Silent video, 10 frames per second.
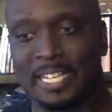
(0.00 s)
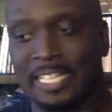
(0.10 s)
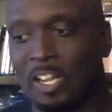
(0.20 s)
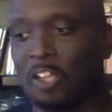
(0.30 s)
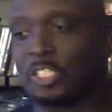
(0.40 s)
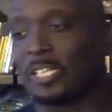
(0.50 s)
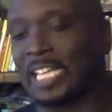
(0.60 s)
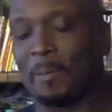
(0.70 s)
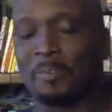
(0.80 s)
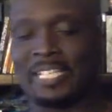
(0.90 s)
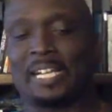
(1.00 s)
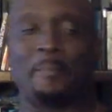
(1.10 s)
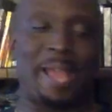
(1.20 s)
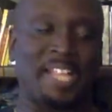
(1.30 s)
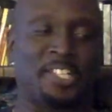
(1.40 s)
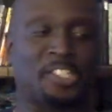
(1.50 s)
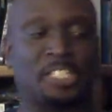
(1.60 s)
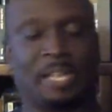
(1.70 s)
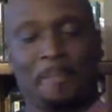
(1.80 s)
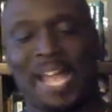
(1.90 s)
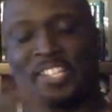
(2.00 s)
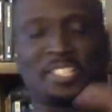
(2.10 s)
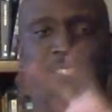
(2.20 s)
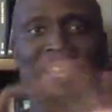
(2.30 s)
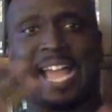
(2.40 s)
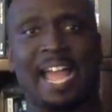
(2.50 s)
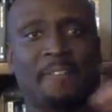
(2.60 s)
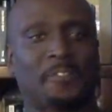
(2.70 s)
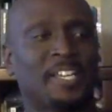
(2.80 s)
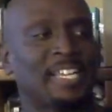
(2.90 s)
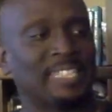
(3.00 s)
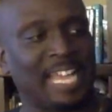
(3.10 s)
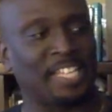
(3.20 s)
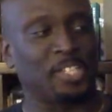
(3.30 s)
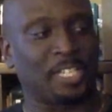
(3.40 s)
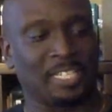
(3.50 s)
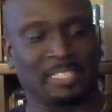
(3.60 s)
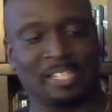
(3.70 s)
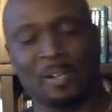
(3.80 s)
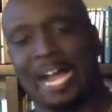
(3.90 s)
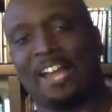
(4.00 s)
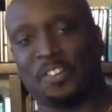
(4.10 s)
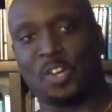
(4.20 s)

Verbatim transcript: They also claim it was like a magic a magic staff that you can, you know, out of